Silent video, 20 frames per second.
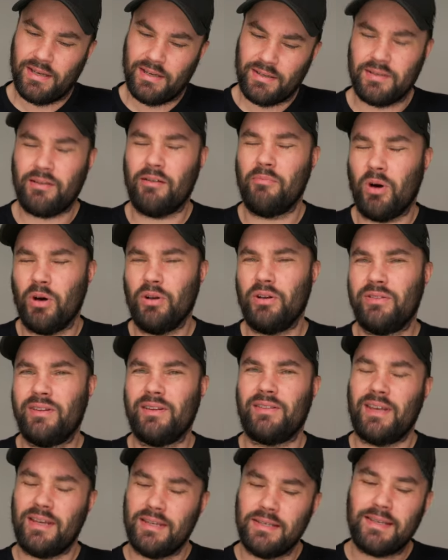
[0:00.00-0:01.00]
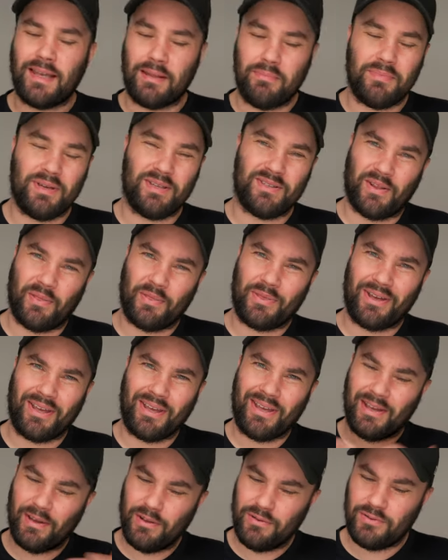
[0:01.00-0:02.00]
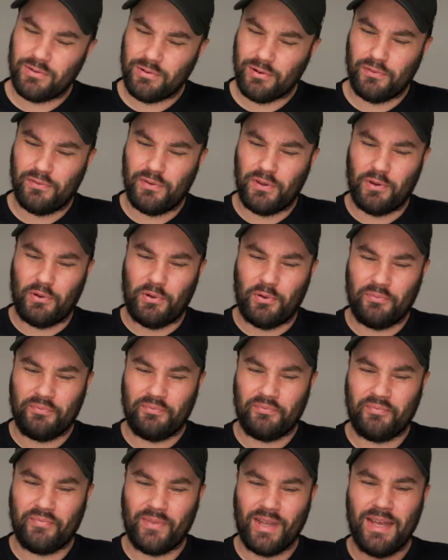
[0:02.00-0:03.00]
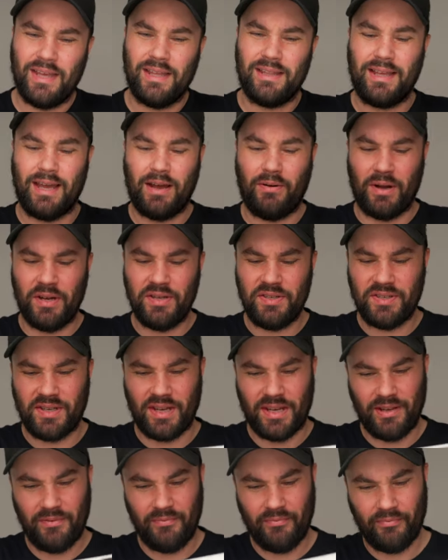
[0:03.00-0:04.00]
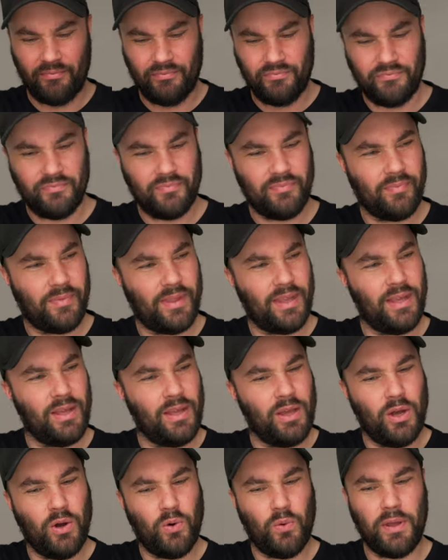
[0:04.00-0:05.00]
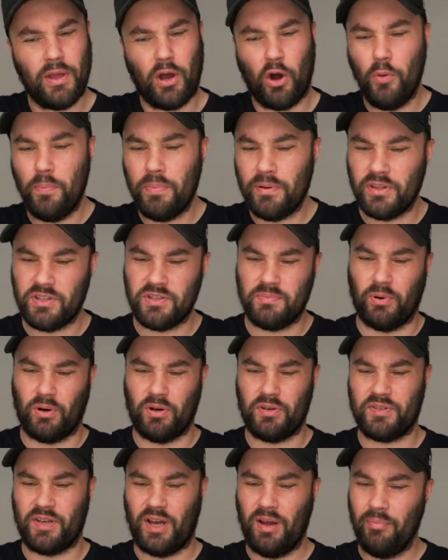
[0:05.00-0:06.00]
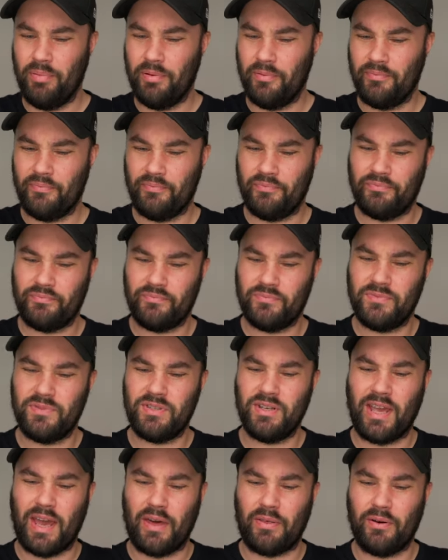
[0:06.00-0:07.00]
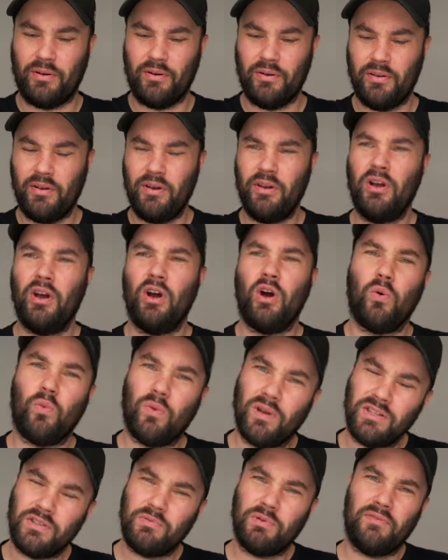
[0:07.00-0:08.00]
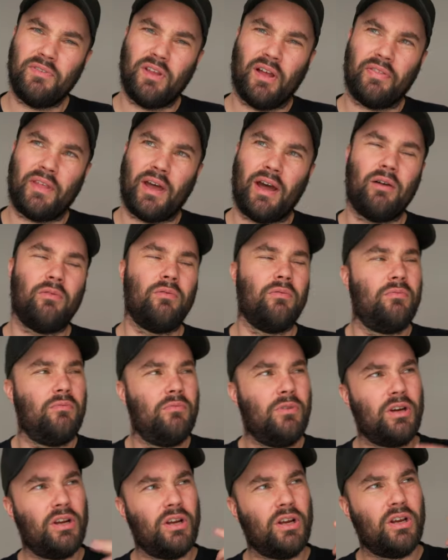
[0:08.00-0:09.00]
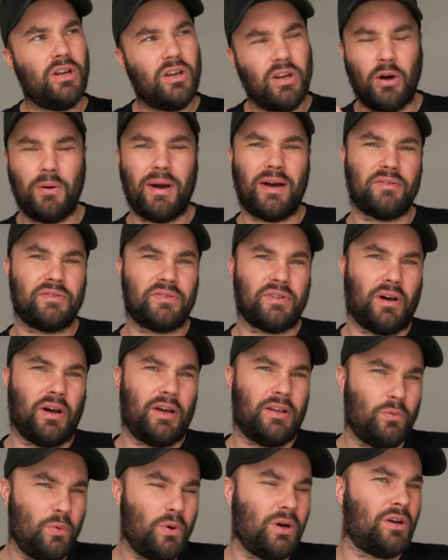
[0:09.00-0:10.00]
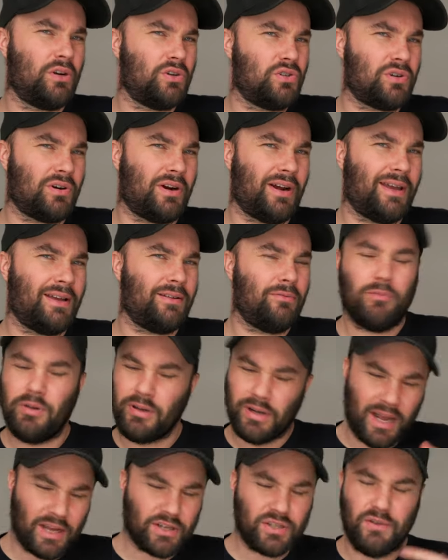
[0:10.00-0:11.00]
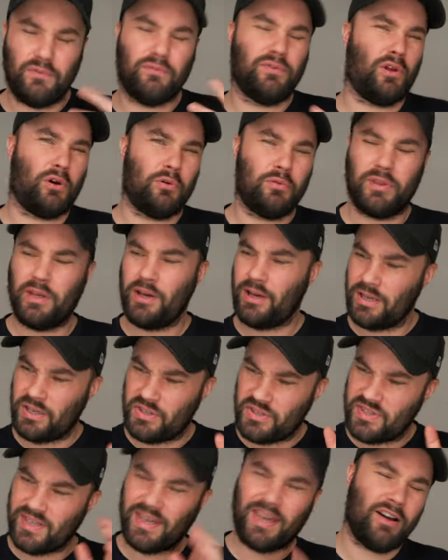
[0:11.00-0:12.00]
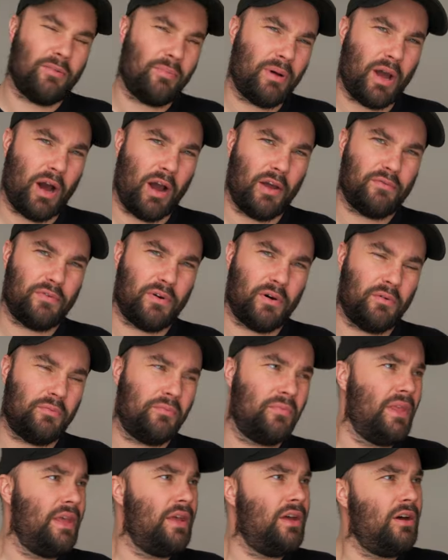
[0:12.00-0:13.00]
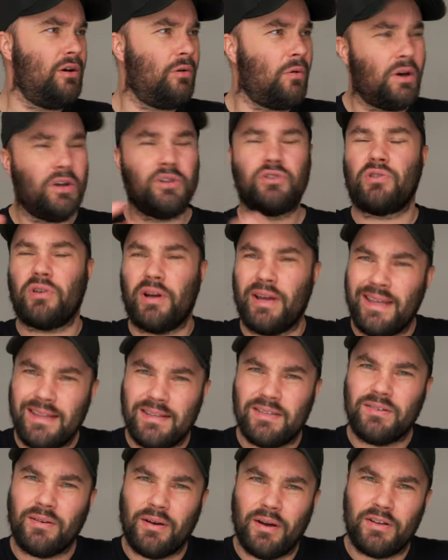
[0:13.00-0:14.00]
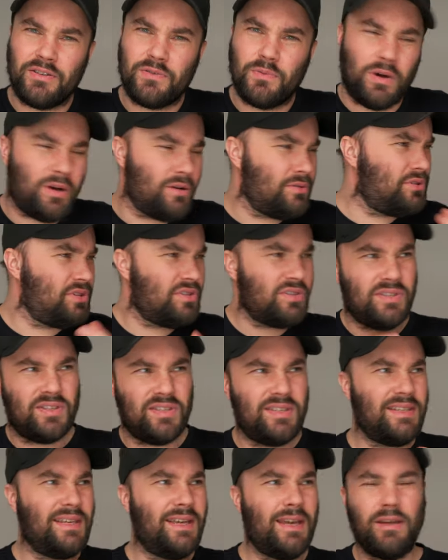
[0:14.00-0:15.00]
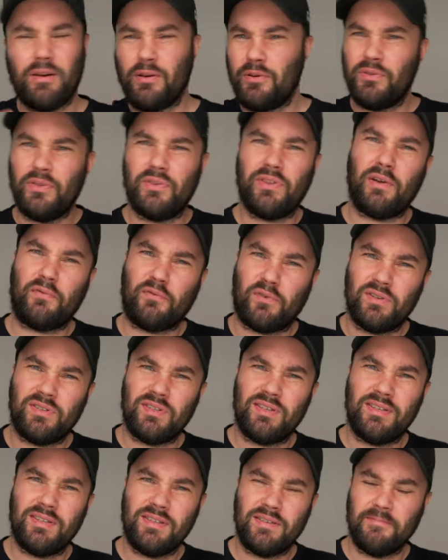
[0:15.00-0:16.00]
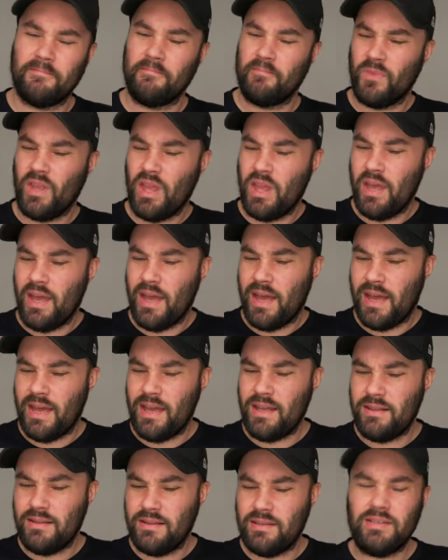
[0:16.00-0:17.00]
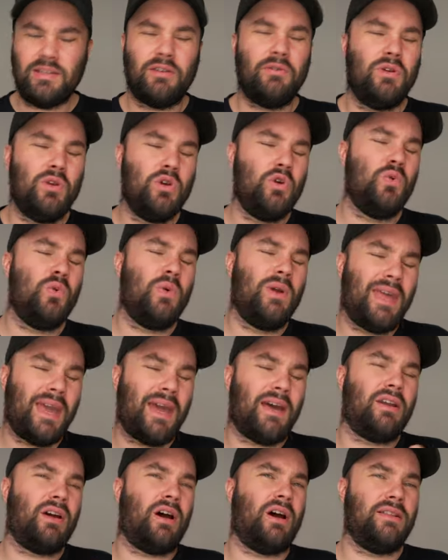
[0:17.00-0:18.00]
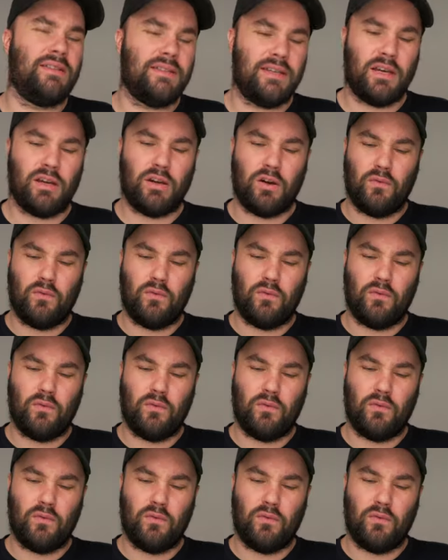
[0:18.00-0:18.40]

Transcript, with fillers: So I'm honored that they sent me something to review. Now I say we open this box up together. Once we've done that, we're gonna go outside and we're gonna try it. We're gonna actually vlog with it. I'm gonna stick it on my iPhone. We're gonna try it inside as well, just to see, you know, the differences and so you get an idea